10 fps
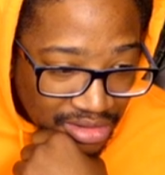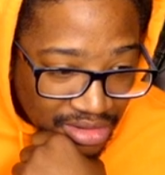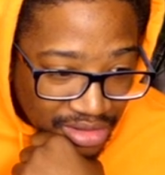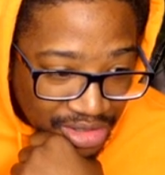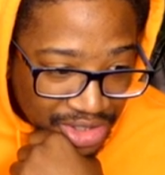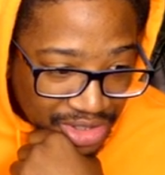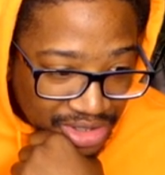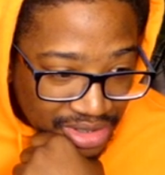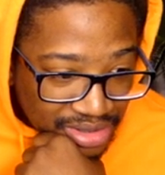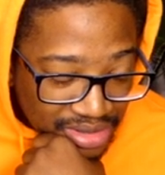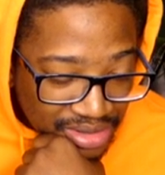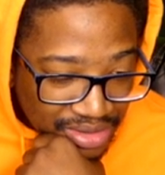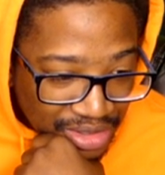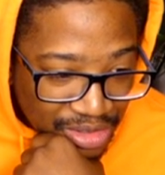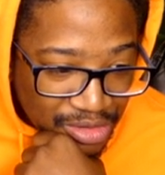You sure?
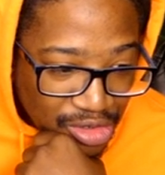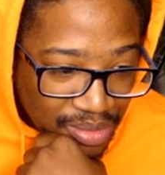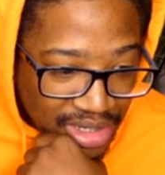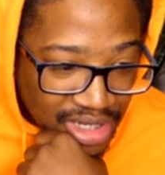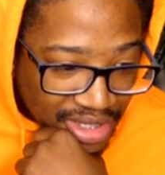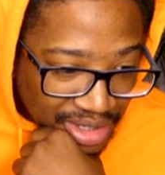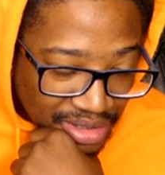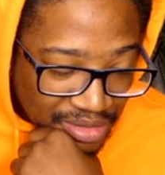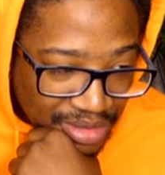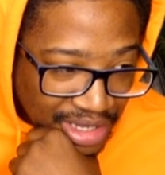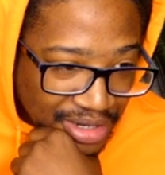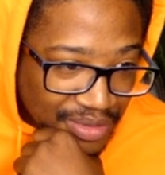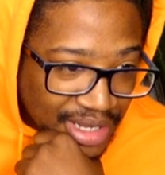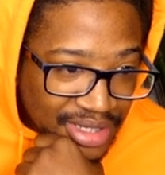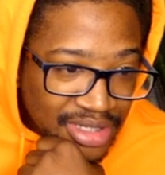You gonna be lucky. But
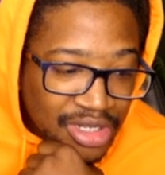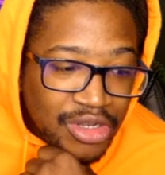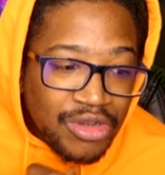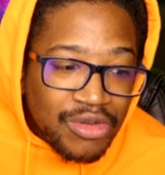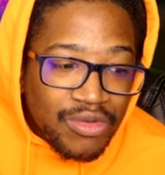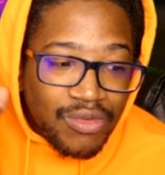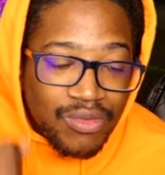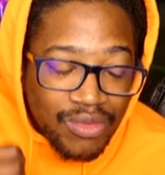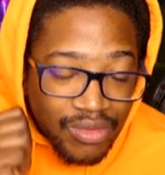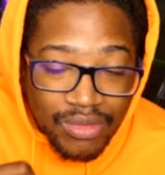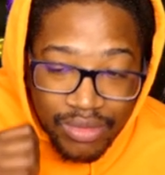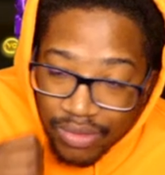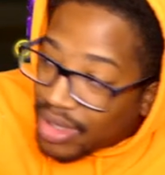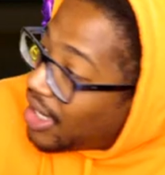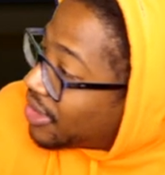anyway,
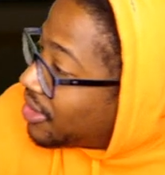we got this.